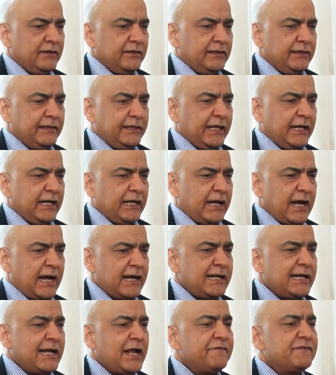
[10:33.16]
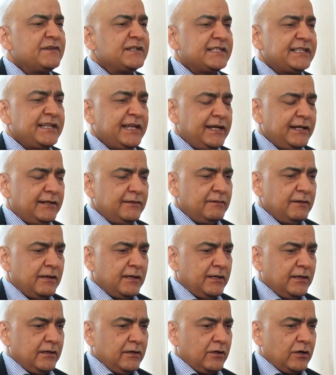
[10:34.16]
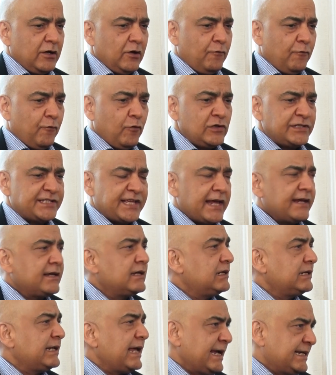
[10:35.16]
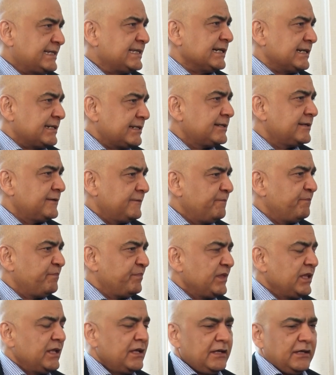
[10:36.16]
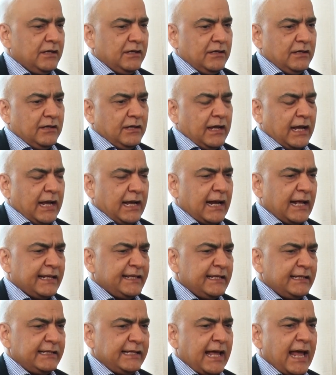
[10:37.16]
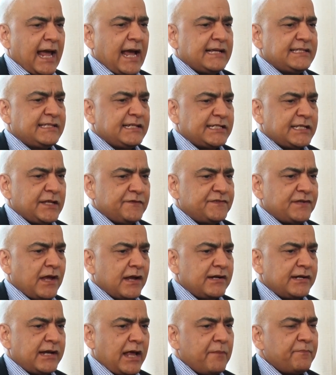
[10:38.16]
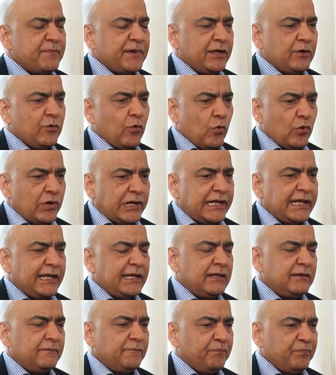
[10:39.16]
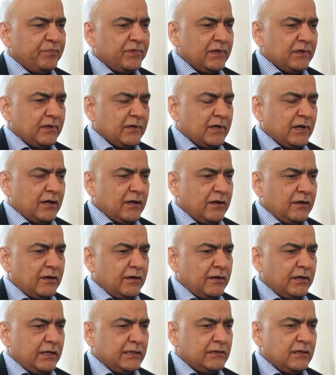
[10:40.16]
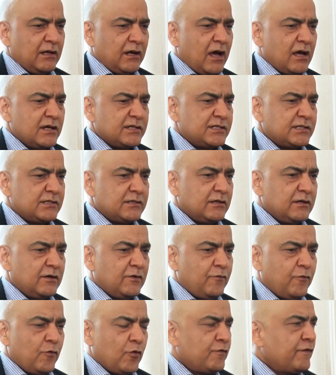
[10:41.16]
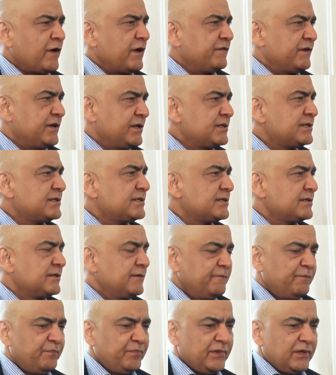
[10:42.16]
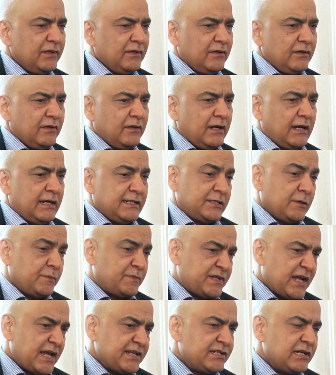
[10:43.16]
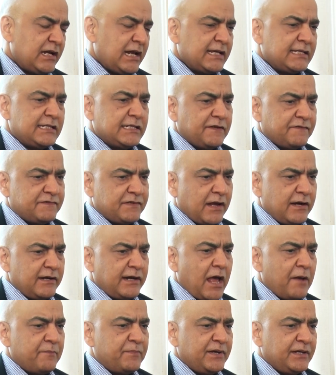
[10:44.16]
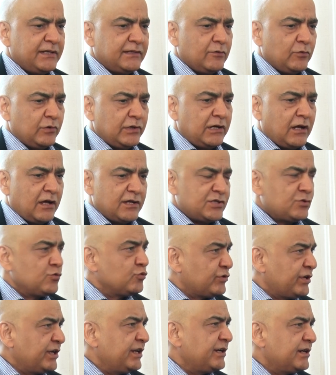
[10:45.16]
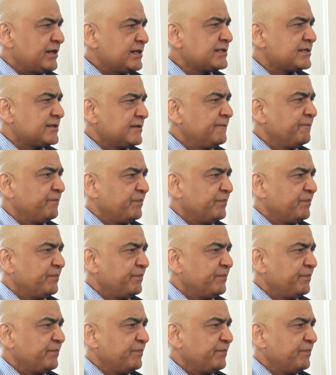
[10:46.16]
they had never seen a full cycle exit. I think the exits have started happening only in the last 4 or 5 years, and substantial exits have started happening in the only last 2 3 years.